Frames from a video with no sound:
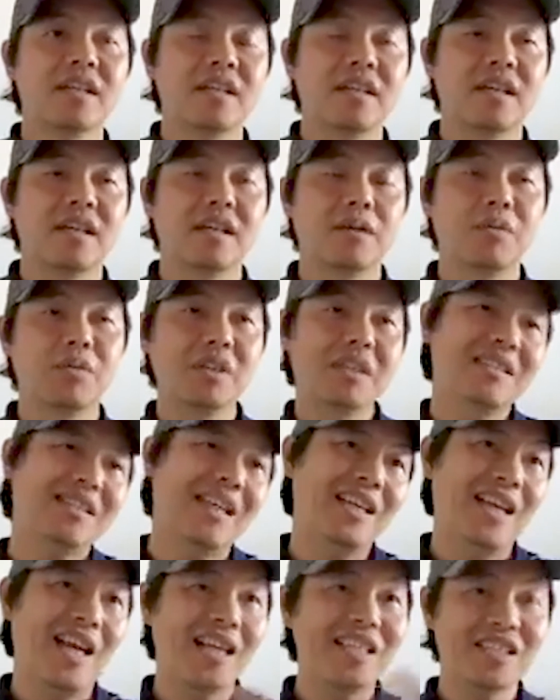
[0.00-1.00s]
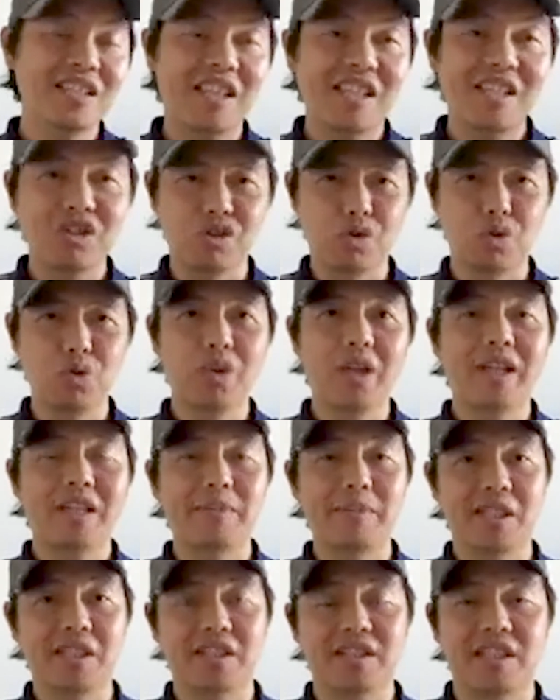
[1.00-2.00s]
I decided to do
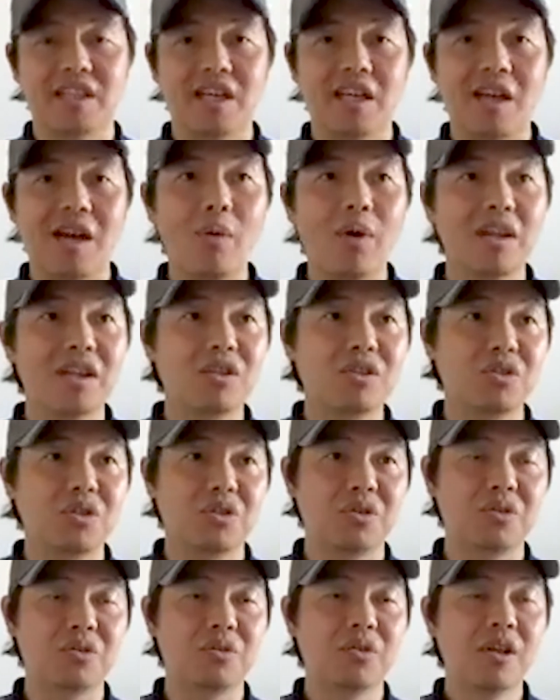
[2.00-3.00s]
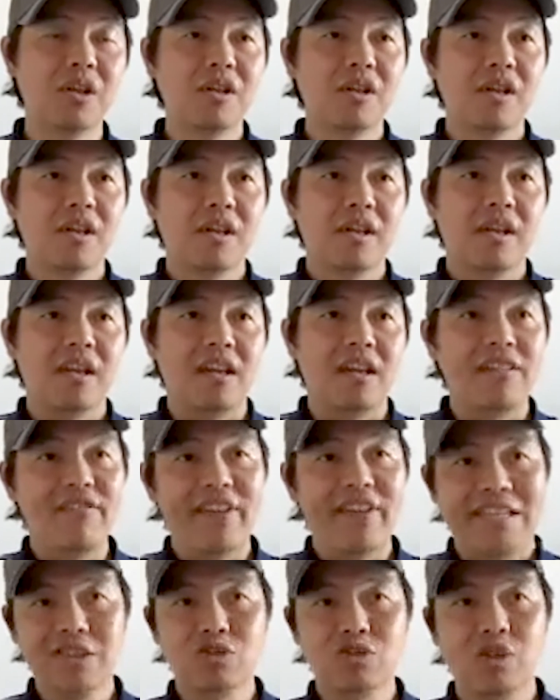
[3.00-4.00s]
that because I wanted to
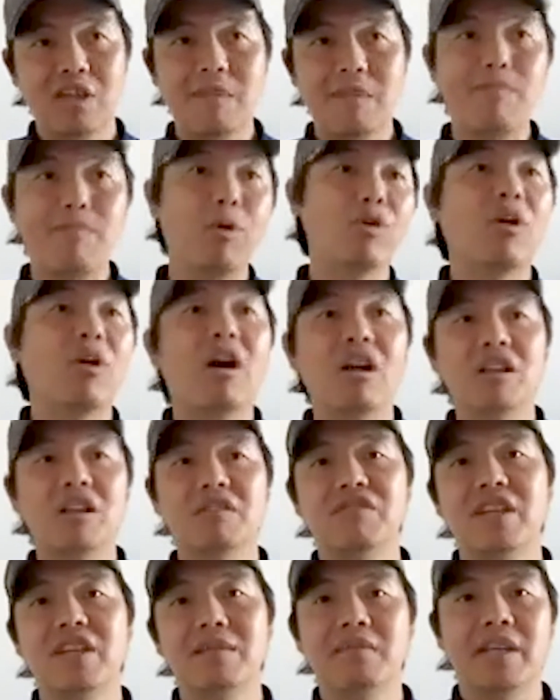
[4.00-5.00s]
eventually put all of them